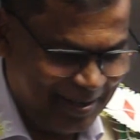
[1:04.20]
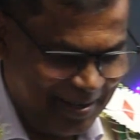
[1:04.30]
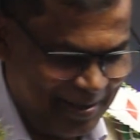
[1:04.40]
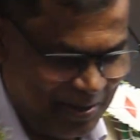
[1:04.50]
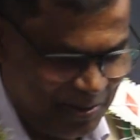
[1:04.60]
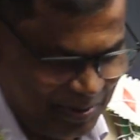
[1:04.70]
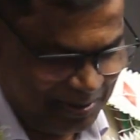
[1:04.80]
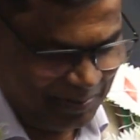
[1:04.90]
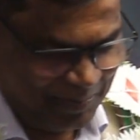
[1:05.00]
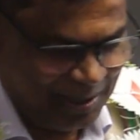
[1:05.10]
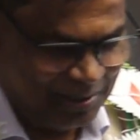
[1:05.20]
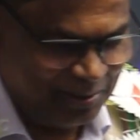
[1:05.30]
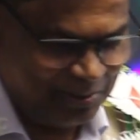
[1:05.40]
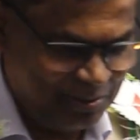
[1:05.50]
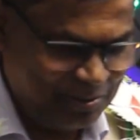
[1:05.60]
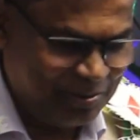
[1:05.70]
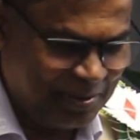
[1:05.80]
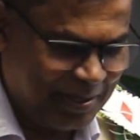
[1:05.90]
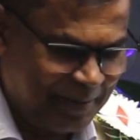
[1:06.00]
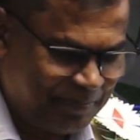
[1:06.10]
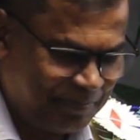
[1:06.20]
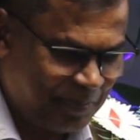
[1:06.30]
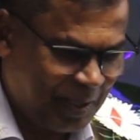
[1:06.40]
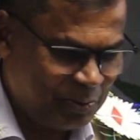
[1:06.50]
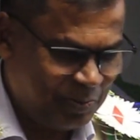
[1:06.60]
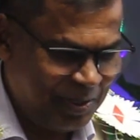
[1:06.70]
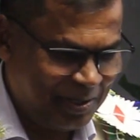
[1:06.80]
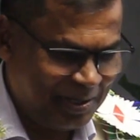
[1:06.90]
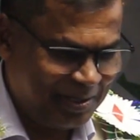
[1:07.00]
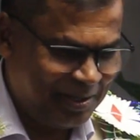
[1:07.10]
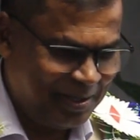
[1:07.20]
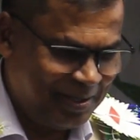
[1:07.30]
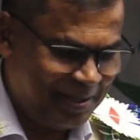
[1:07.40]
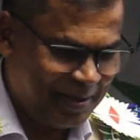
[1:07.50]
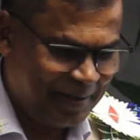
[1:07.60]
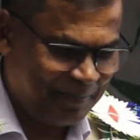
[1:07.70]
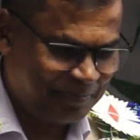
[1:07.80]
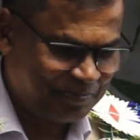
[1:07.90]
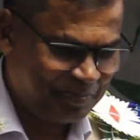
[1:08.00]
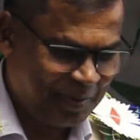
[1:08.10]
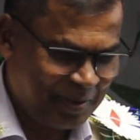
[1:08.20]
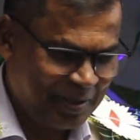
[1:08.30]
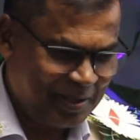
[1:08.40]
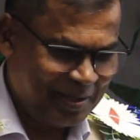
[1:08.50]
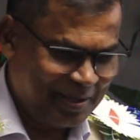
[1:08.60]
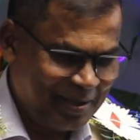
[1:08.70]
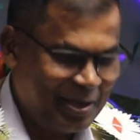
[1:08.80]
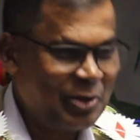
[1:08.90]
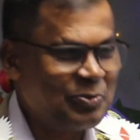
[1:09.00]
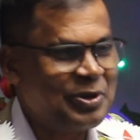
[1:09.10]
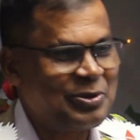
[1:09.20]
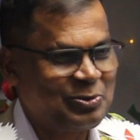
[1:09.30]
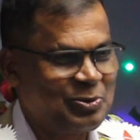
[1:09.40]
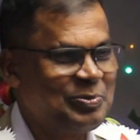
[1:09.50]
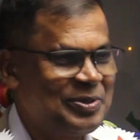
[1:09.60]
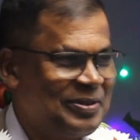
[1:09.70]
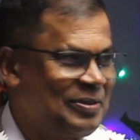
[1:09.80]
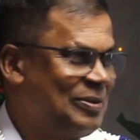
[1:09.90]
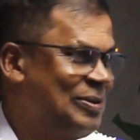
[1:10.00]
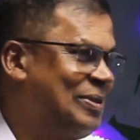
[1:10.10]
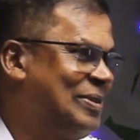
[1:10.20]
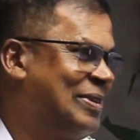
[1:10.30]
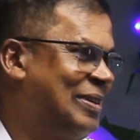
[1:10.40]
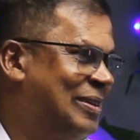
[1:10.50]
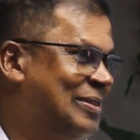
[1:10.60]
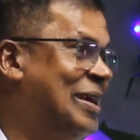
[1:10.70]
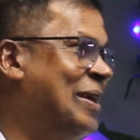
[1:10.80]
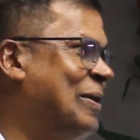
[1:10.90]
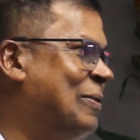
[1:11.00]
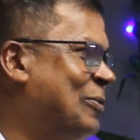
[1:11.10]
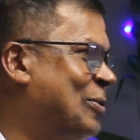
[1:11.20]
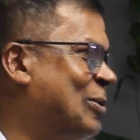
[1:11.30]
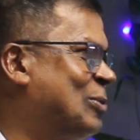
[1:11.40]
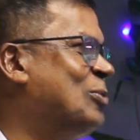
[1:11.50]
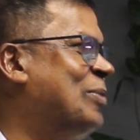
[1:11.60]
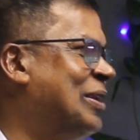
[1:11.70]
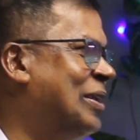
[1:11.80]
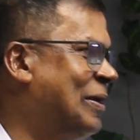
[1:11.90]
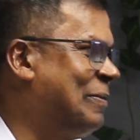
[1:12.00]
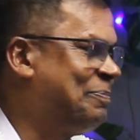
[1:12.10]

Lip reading: I was invited to speak at the annual Rutuman Day, or Rutuma Day.